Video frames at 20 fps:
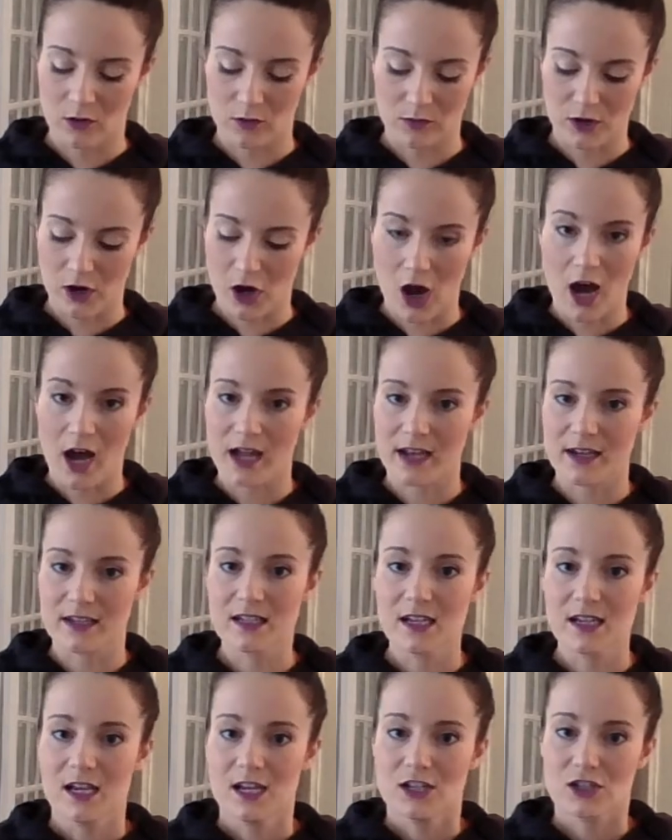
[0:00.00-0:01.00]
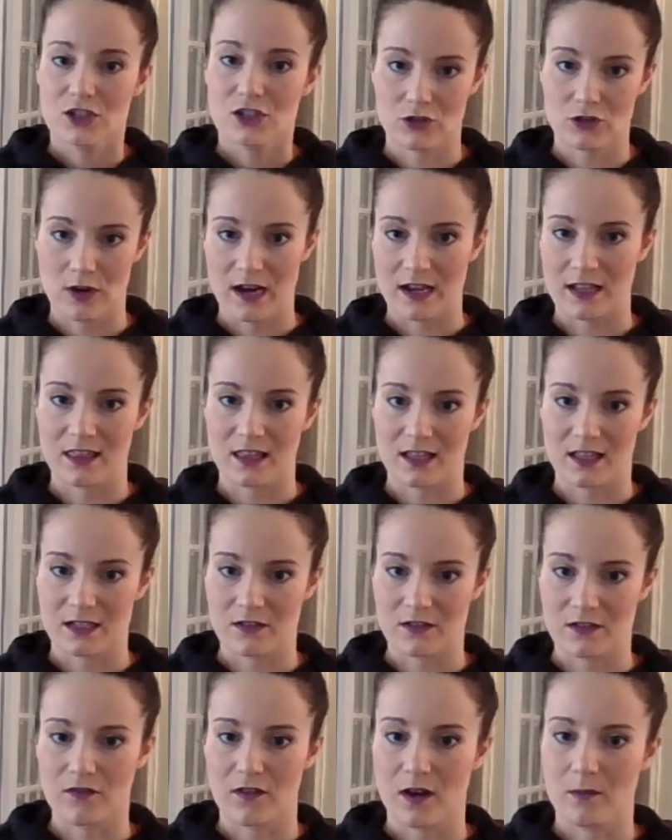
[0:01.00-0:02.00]
not strengthened
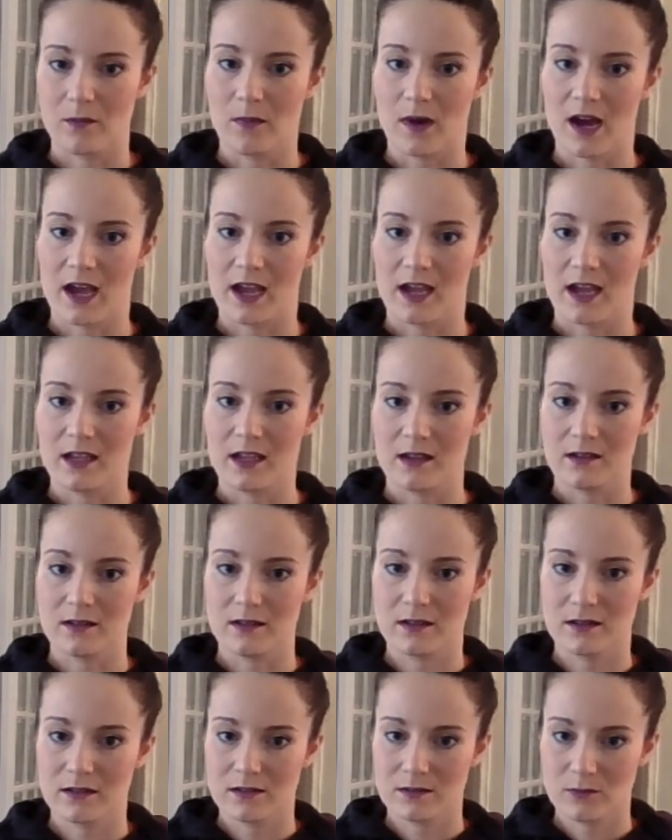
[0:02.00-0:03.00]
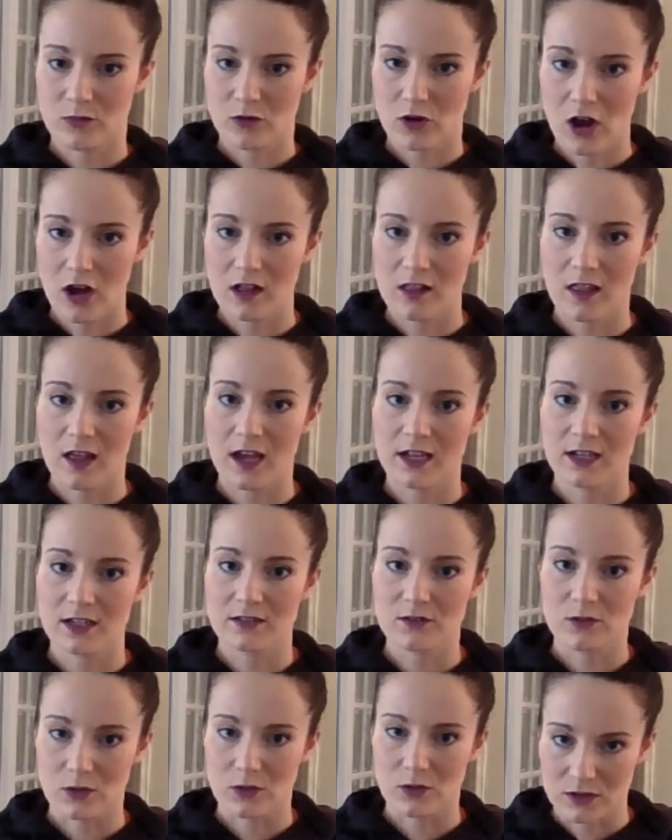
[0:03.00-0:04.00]
from my bra line,
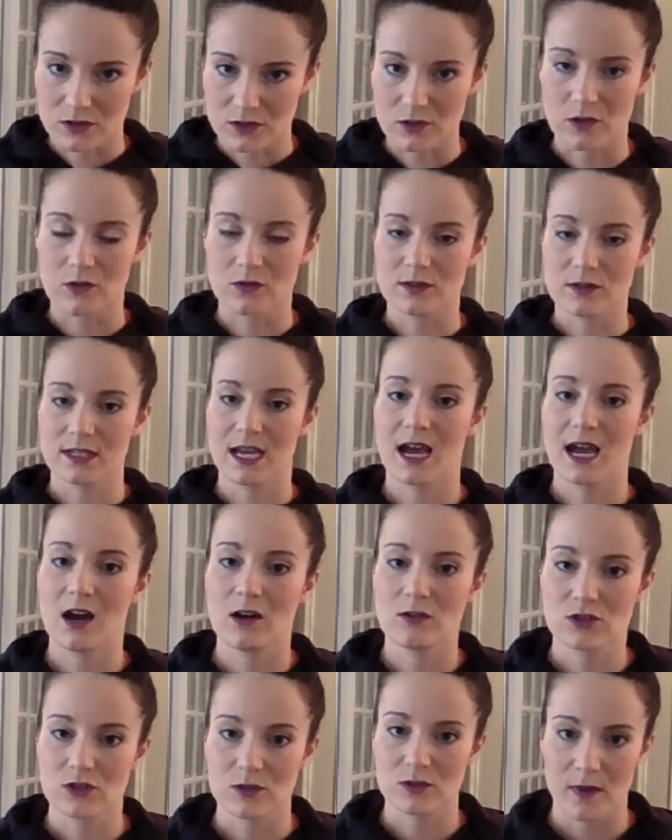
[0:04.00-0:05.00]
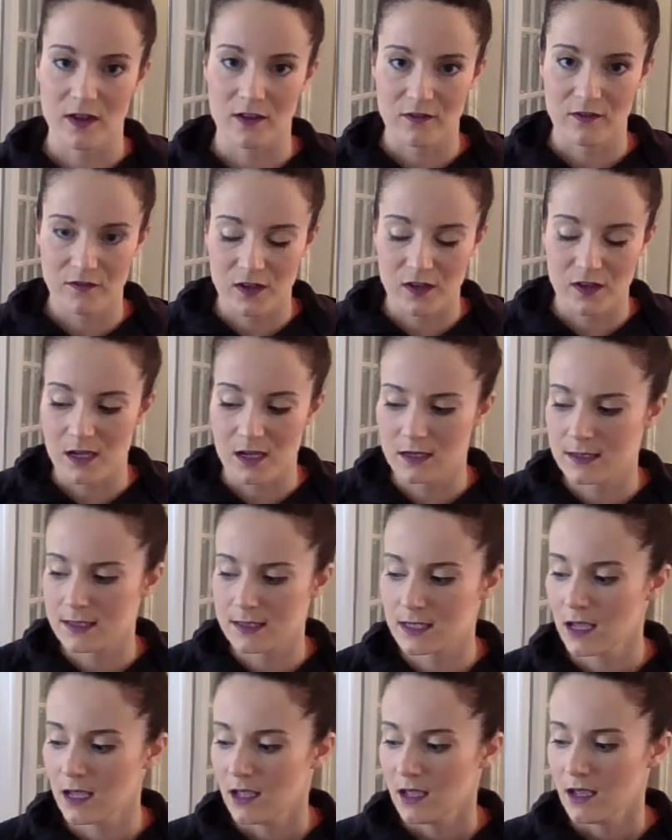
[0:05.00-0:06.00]
torso down to my feet,
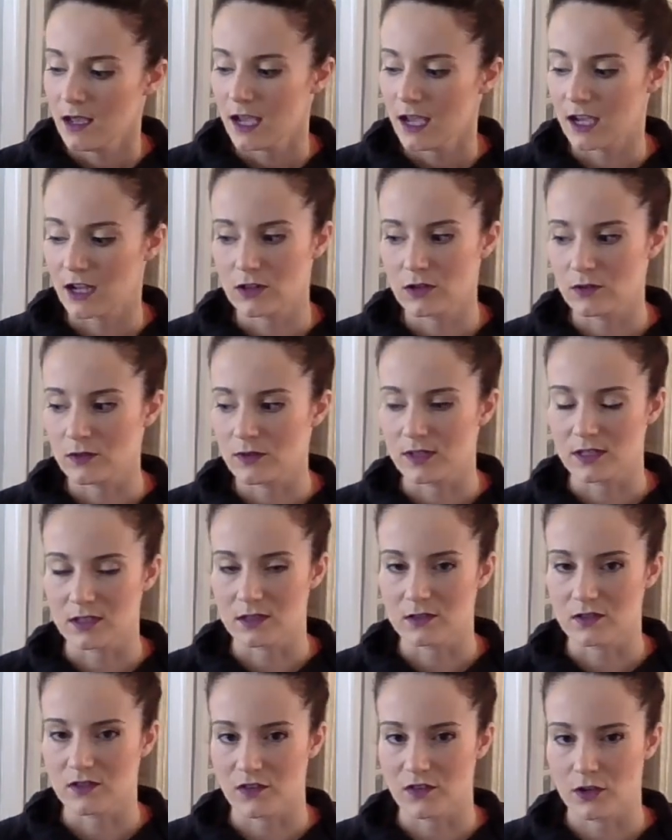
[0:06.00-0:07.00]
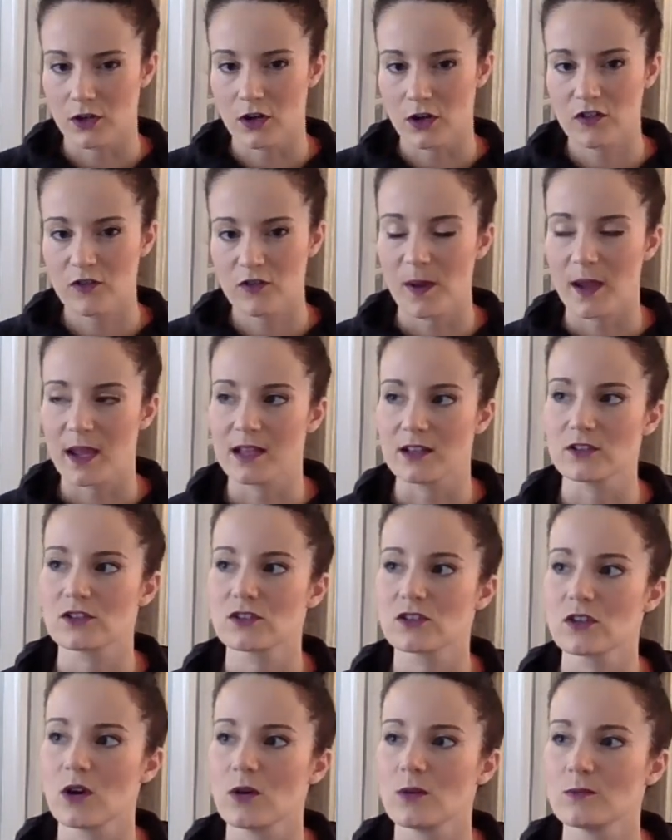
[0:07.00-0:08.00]
including severe nerve pain.
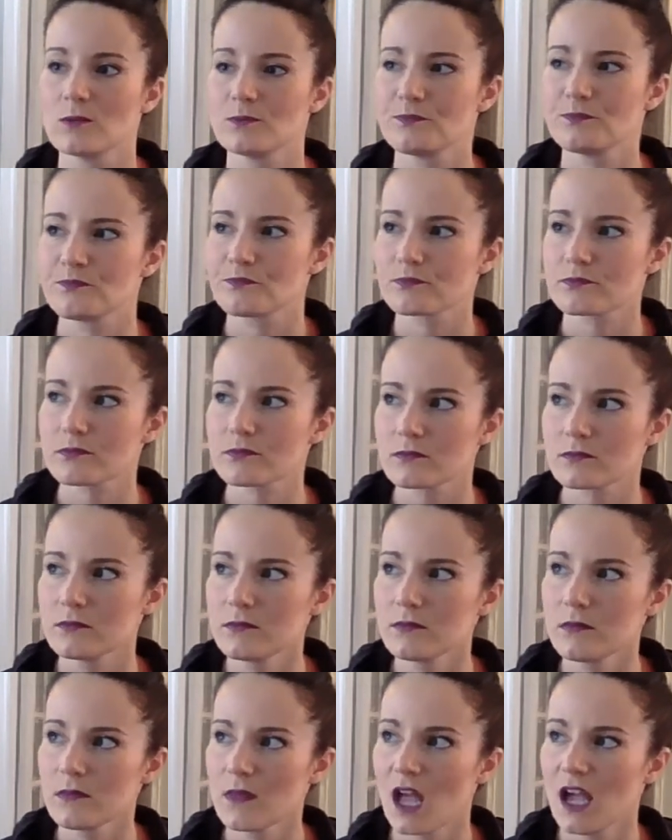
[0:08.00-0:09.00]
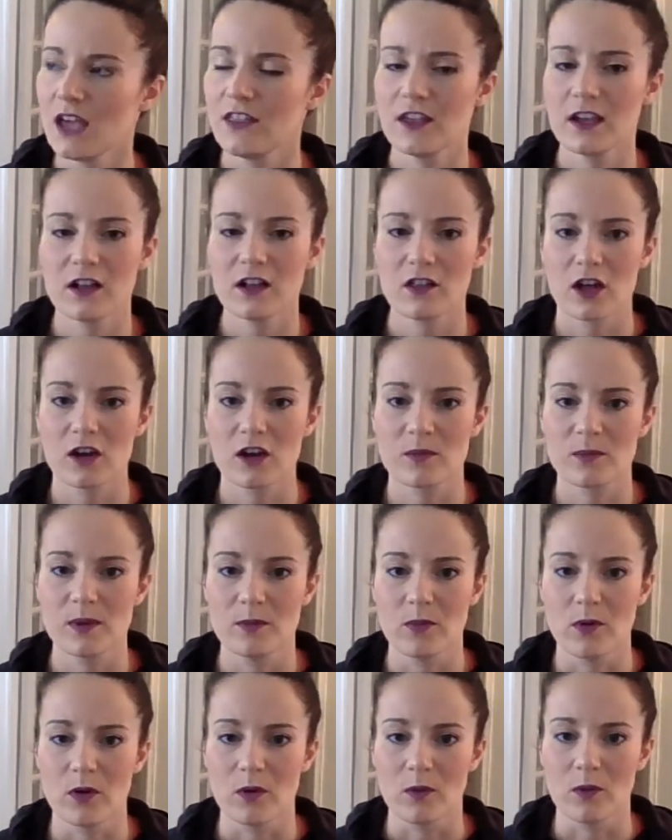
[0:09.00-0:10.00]
So I think a lot of
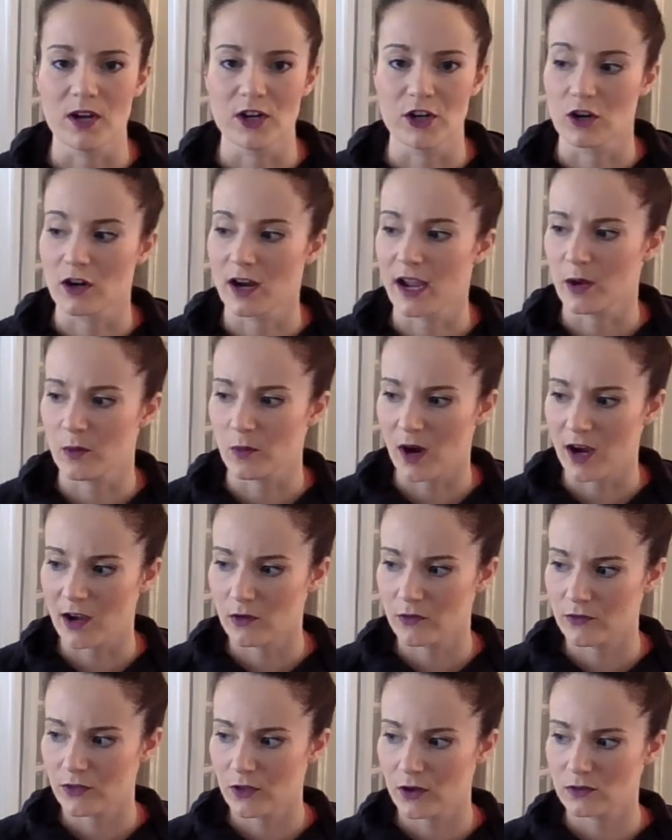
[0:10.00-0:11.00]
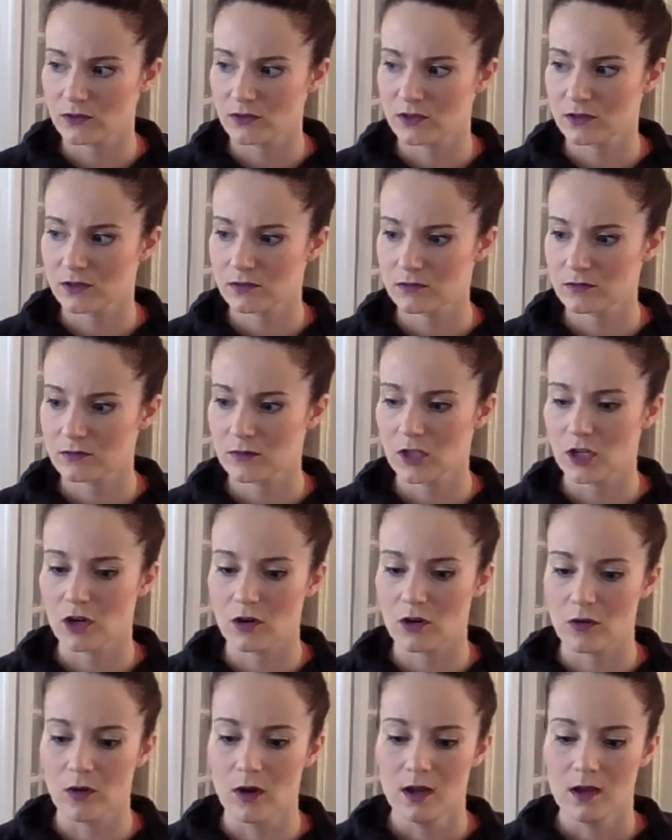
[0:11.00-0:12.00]
people wonder, okay, why don't those,
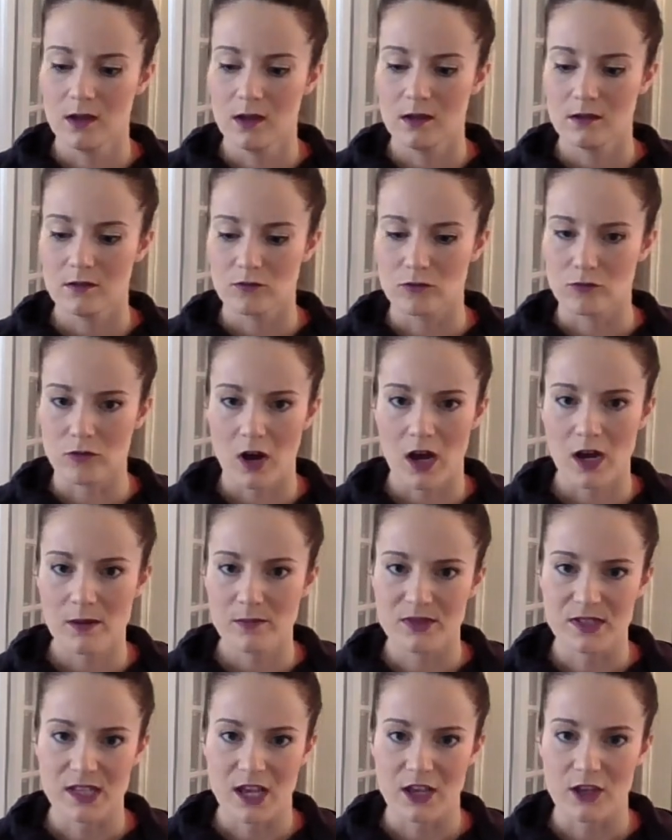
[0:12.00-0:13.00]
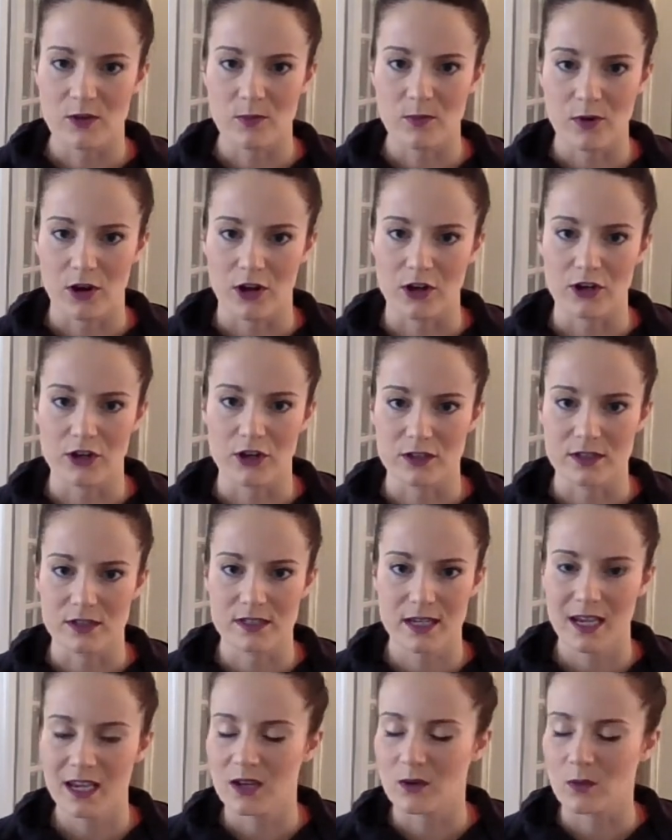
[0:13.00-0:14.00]
rubs that you put on your
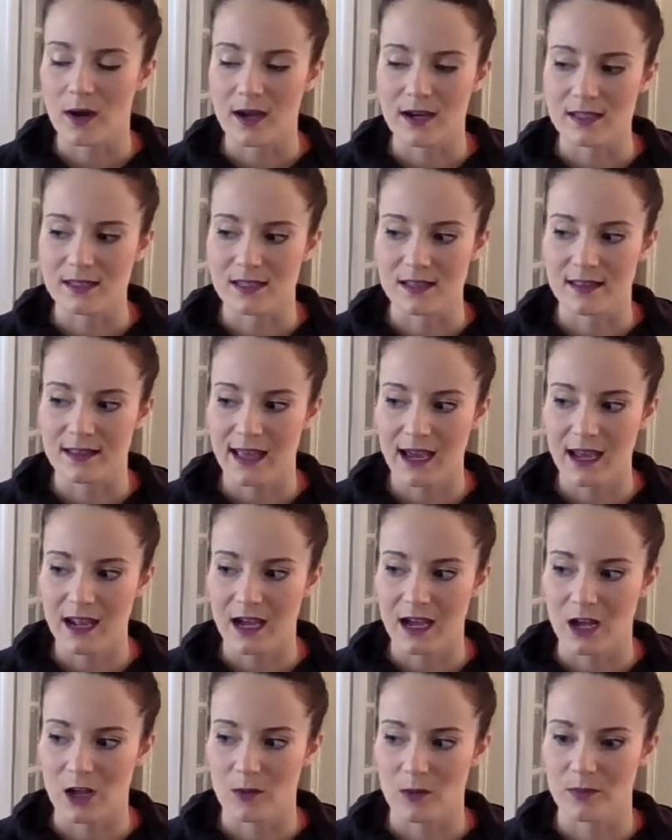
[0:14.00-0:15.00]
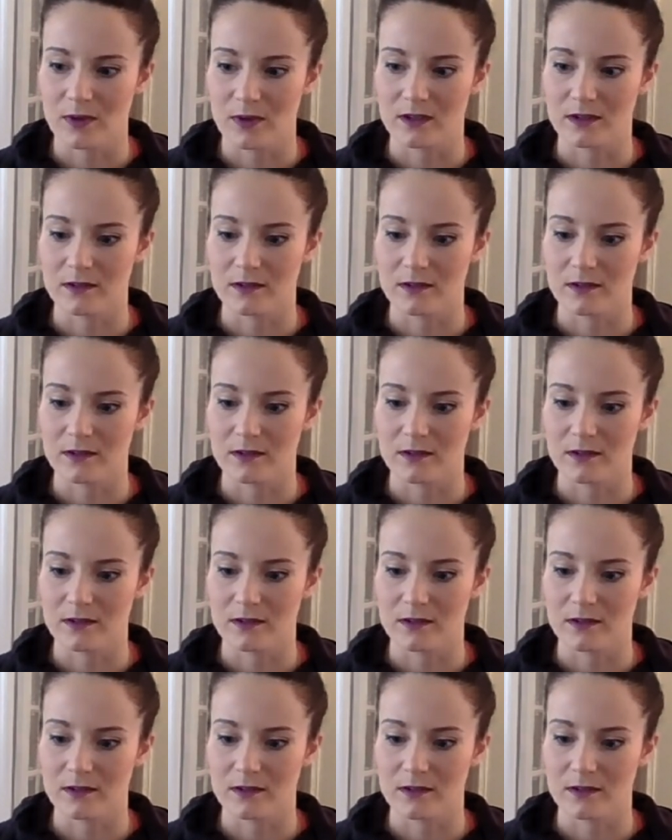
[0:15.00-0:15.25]
skin, why doesn't that help?